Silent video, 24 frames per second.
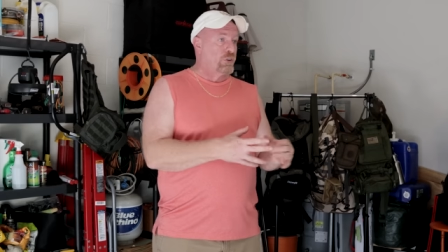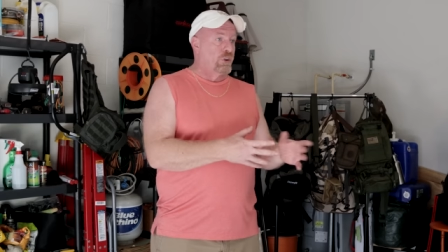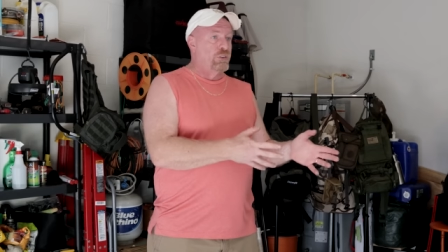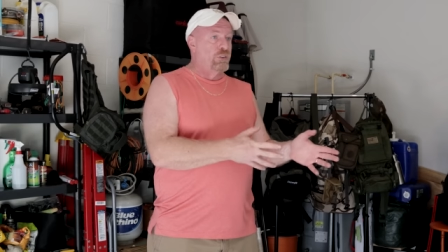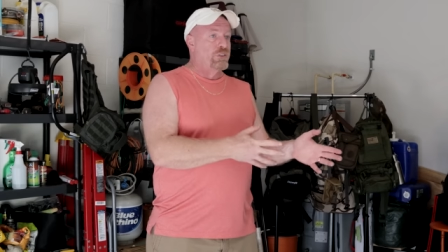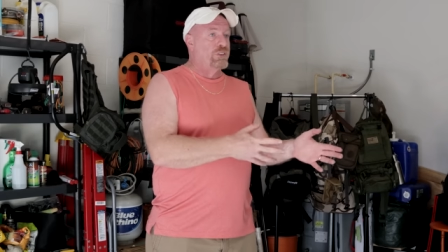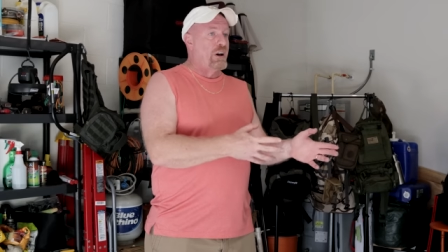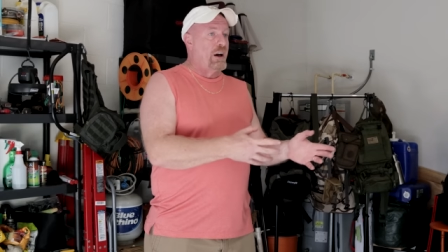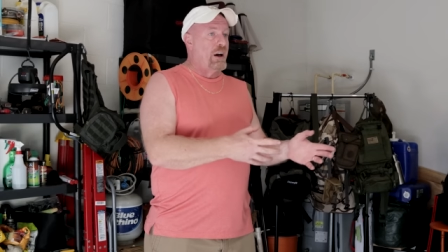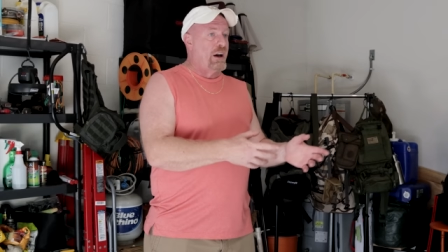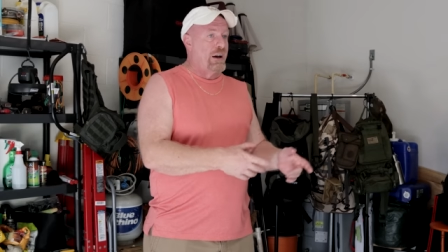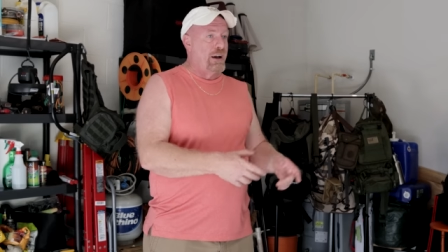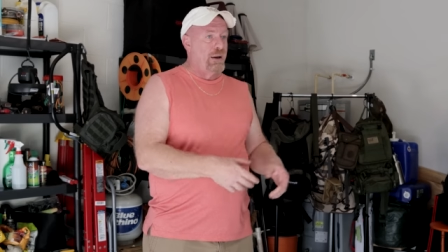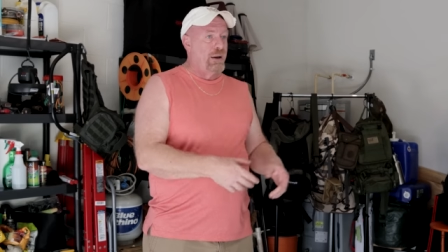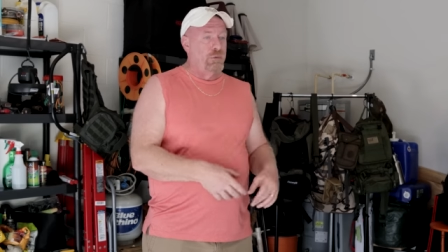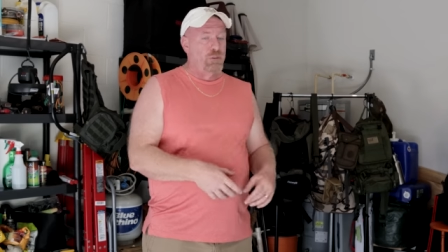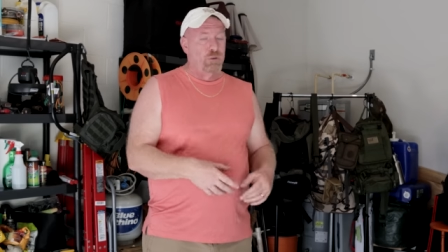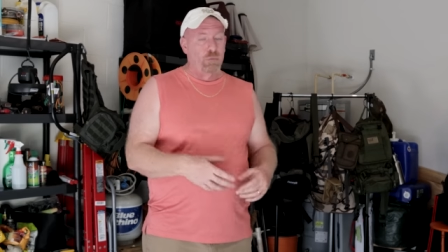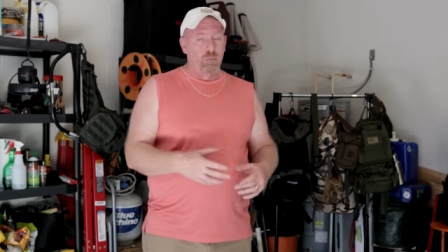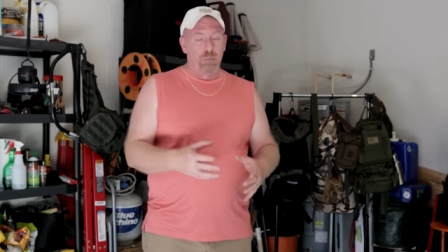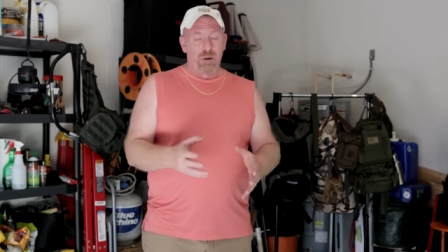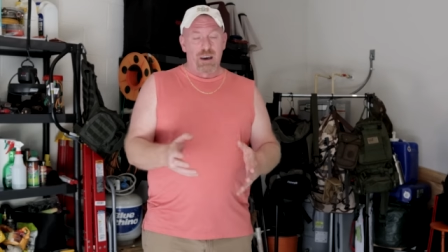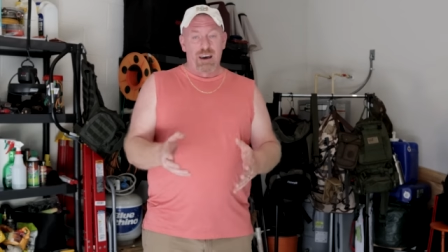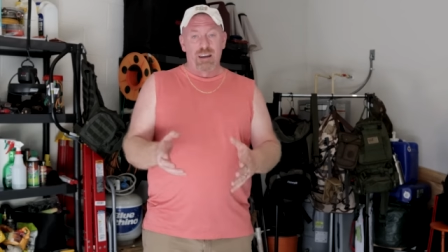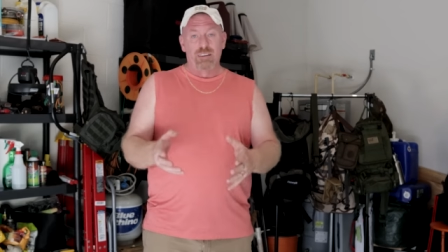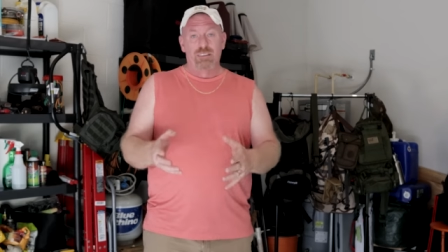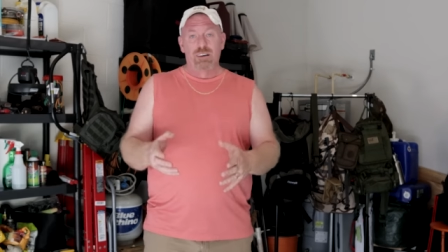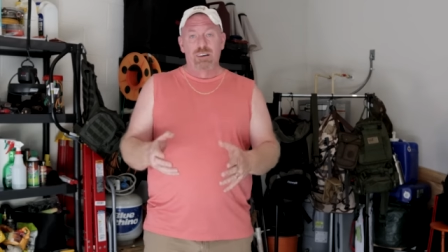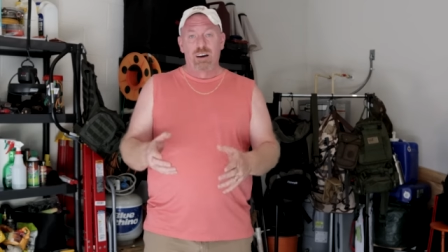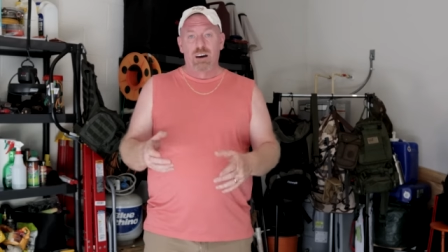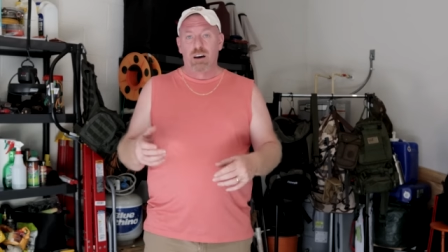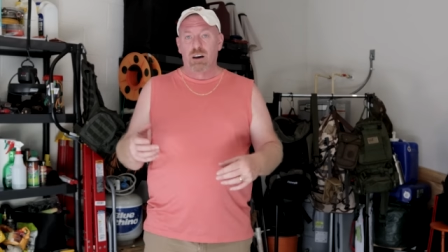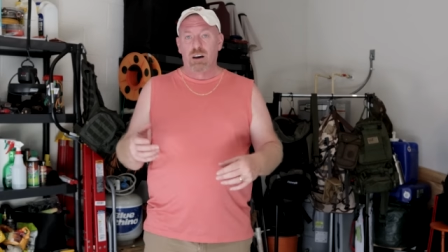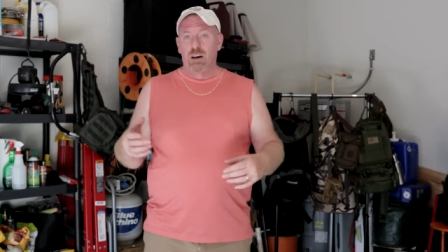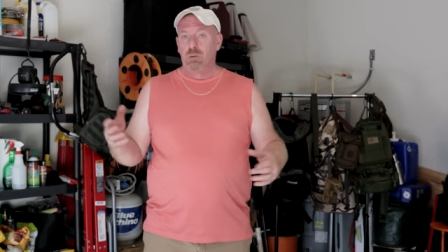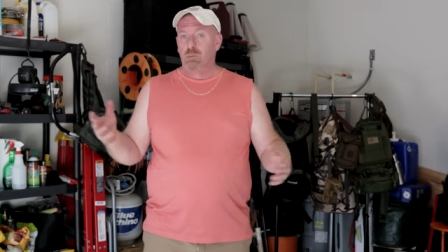good times, bad
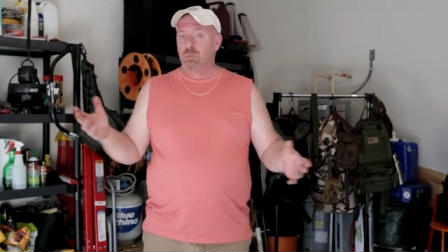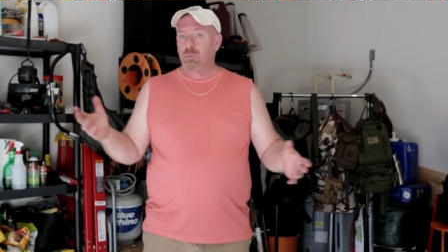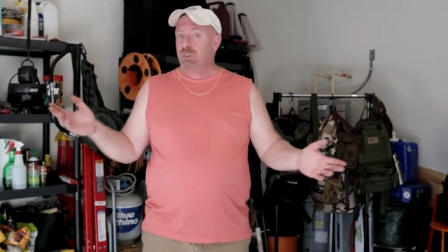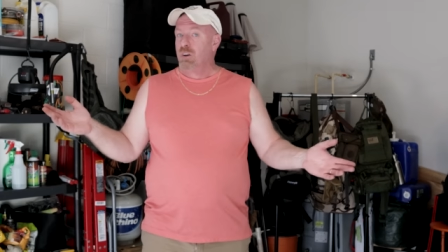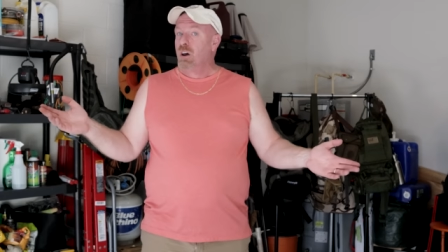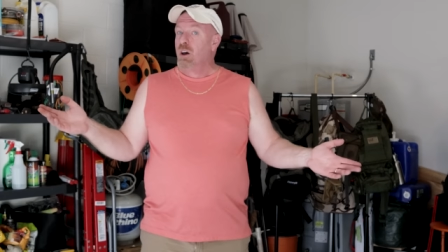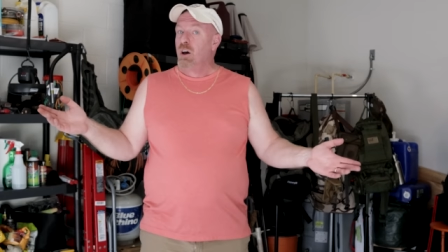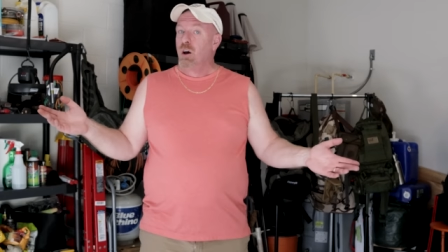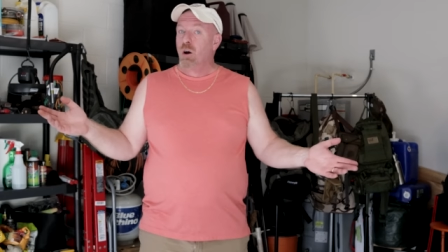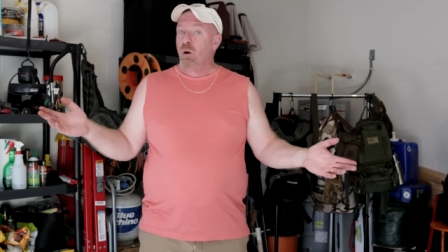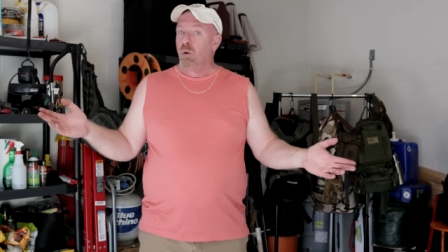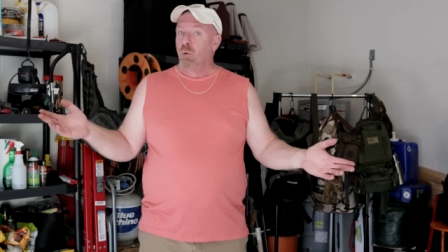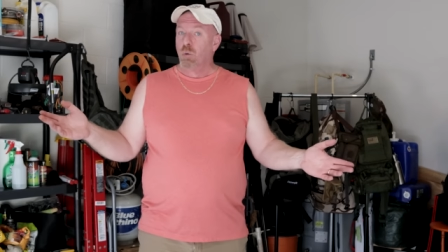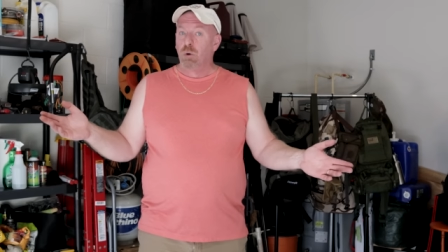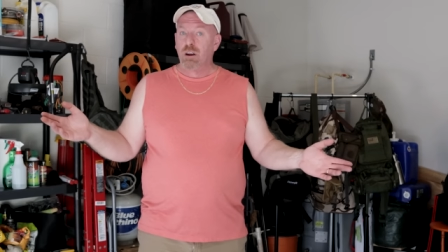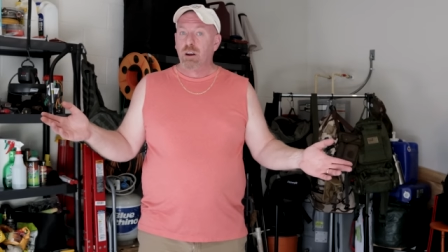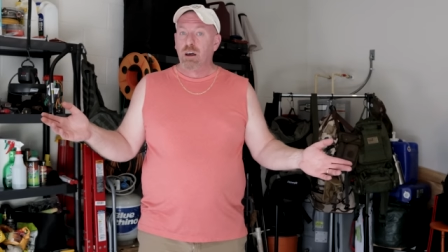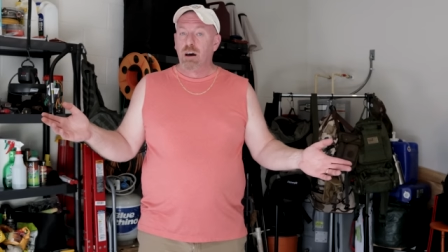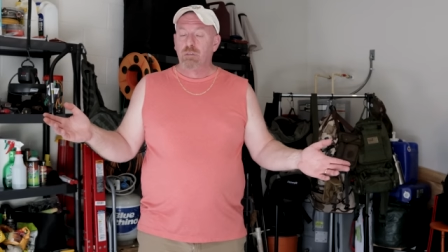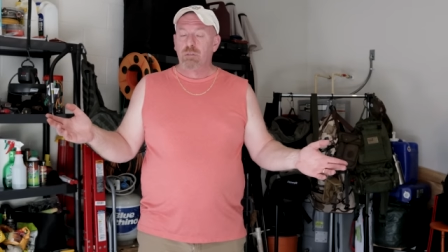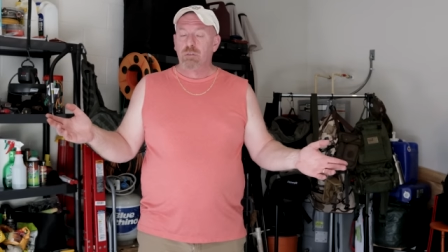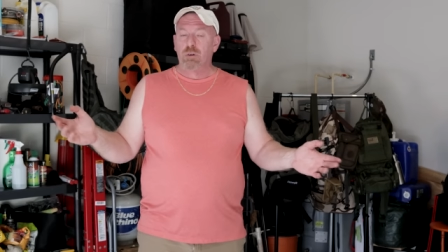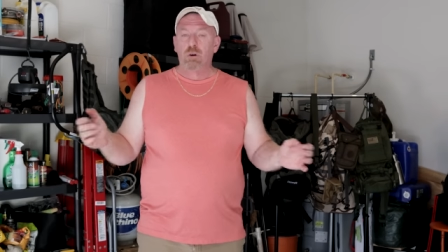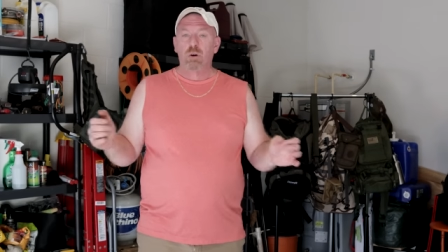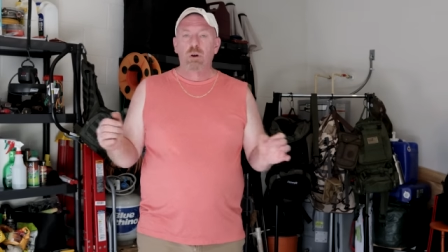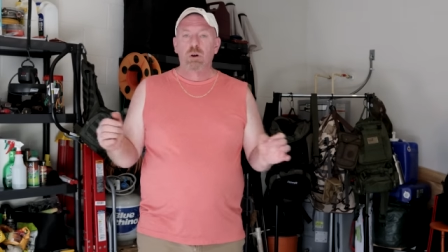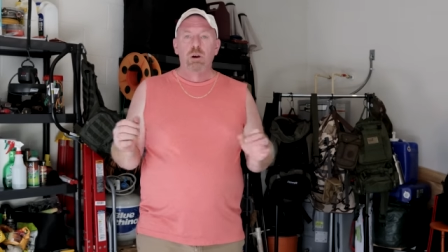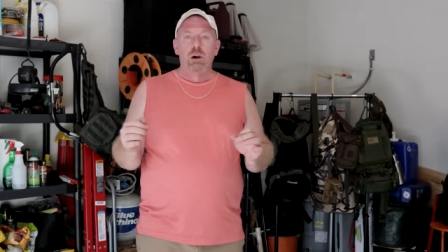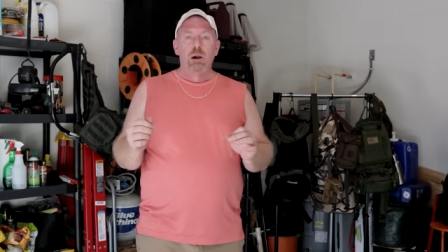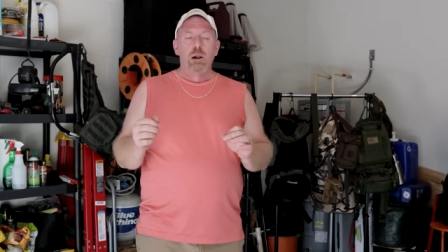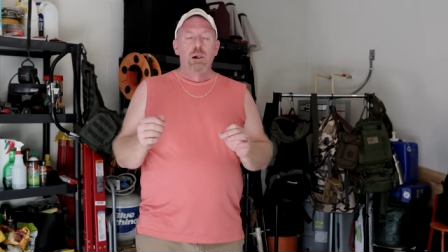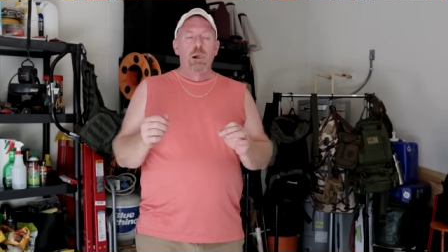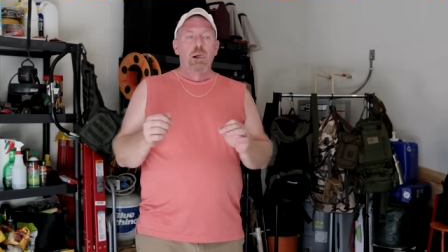times, whatever,